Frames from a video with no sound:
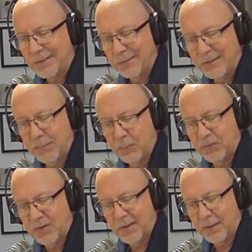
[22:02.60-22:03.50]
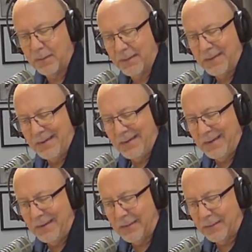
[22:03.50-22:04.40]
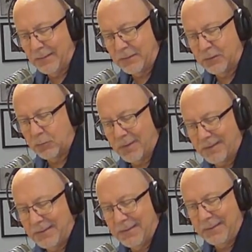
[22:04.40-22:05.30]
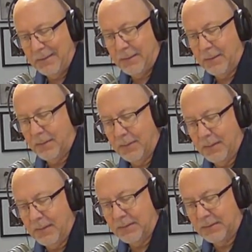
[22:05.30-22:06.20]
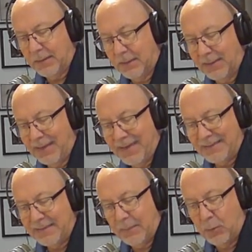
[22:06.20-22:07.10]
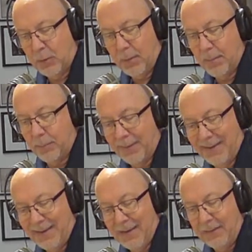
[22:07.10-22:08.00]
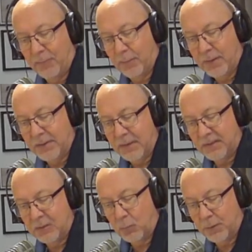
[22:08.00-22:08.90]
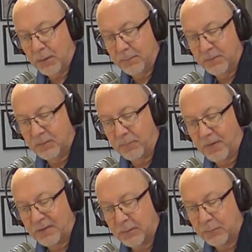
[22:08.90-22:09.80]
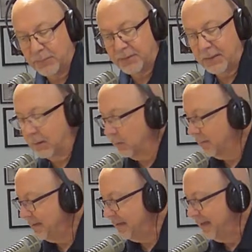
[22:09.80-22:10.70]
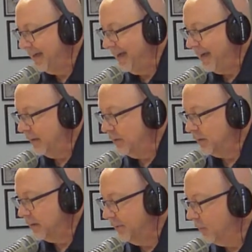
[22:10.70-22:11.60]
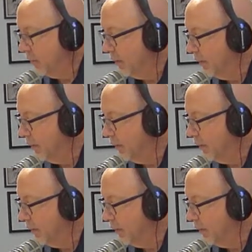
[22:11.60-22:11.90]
to Tim Osell. He is directing the Suddenly Last Summer play for the Tennessee Williams Festival, St. Louis. And just to give you